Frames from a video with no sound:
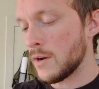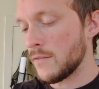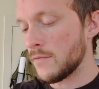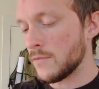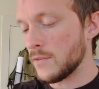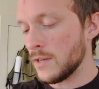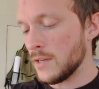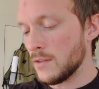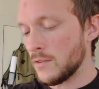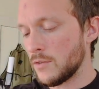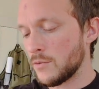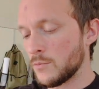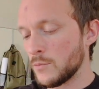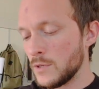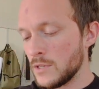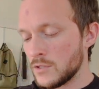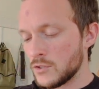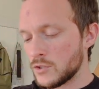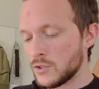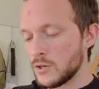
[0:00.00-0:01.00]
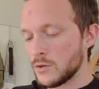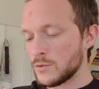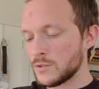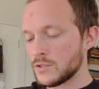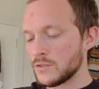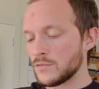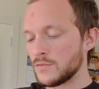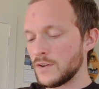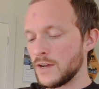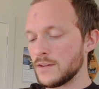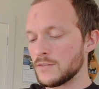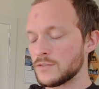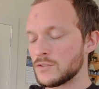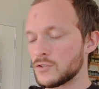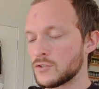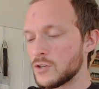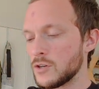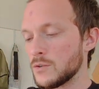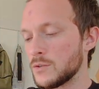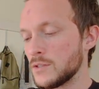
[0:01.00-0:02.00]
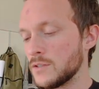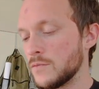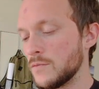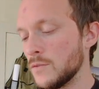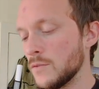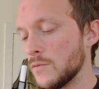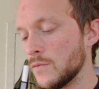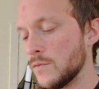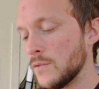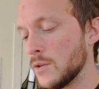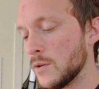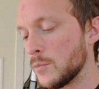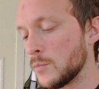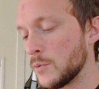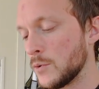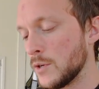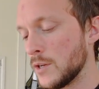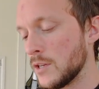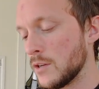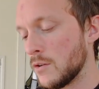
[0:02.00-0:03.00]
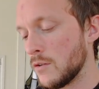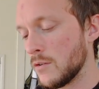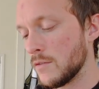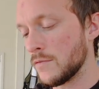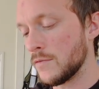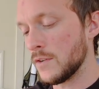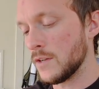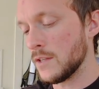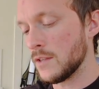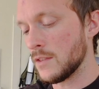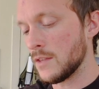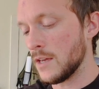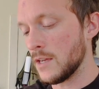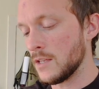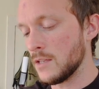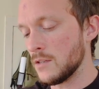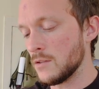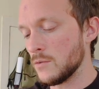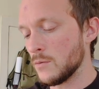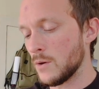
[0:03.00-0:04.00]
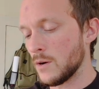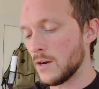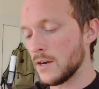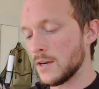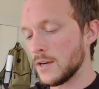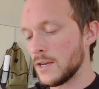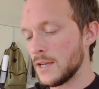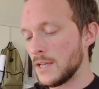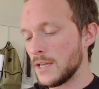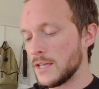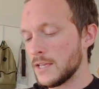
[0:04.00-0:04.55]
every three strokes or five strokes if you feel pretty confident that you are